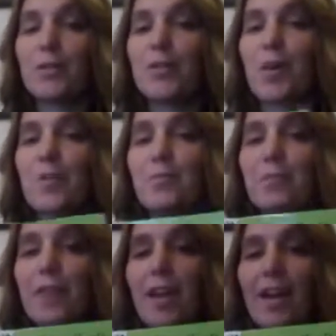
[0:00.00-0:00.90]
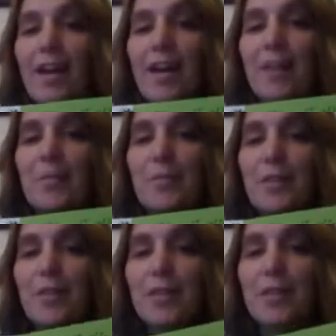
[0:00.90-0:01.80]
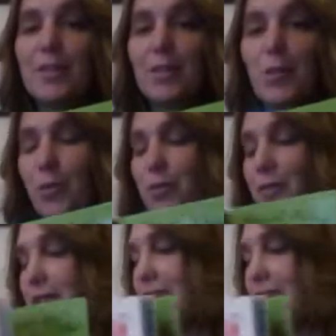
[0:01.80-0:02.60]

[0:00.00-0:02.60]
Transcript: So this is a super fun